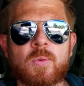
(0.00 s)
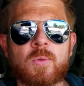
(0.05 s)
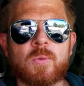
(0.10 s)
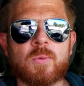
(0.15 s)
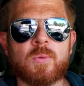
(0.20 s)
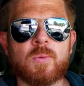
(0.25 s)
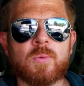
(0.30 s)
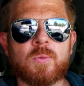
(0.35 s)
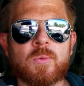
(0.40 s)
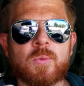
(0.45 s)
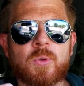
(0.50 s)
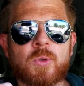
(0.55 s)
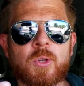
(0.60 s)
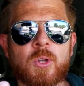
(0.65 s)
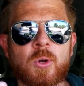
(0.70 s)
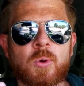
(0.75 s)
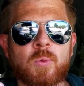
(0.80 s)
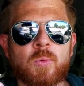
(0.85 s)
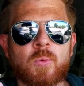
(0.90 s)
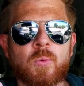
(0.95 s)

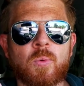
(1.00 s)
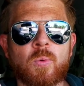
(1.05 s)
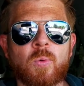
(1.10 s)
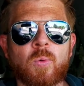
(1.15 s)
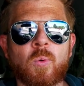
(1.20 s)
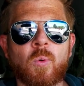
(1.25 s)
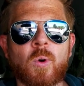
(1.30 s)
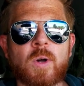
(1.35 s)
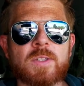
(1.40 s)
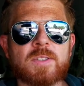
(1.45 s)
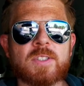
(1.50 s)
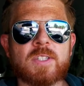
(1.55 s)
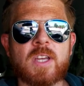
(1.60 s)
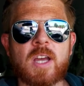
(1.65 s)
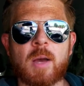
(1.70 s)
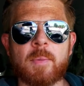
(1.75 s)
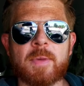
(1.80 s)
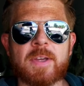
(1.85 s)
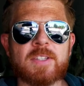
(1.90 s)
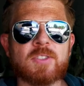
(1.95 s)
you know, what's
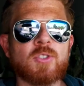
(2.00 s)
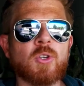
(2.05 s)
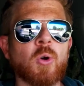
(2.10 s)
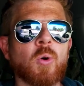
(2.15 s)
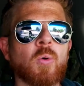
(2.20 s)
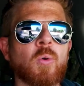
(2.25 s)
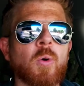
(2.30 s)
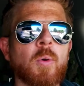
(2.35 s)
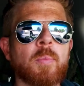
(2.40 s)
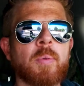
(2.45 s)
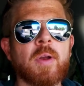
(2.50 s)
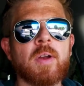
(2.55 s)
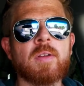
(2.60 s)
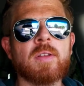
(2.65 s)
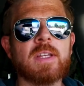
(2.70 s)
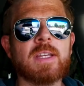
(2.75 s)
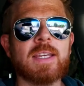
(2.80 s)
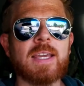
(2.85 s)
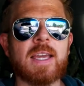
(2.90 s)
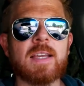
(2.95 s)
coming. So
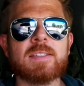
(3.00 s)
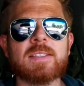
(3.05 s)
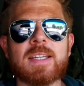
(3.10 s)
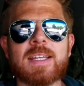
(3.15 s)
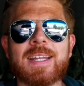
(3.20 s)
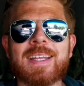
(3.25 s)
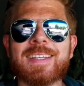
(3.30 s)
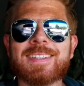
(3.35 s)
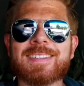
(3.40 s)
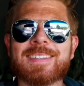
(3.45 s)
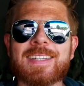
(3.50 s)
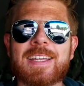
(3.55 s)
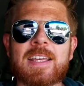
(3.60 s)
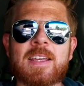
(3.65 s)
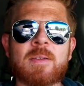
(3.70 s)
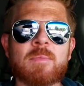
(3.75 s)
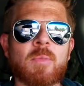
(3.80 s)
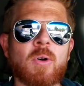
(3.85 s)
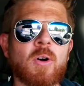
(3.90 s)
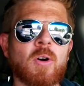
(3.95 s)
apparently Casey and his
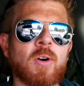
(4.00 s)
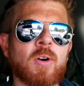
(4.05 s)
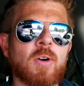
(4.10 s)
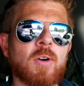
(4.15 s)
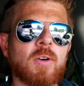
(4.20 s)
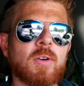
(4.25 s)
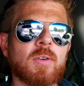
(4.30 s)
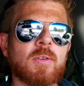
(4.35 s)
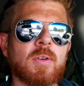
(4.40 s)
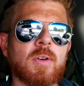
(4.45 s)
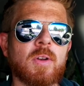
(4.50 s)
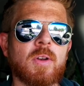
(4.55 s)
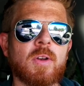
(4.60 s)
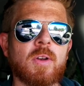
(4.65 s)
team are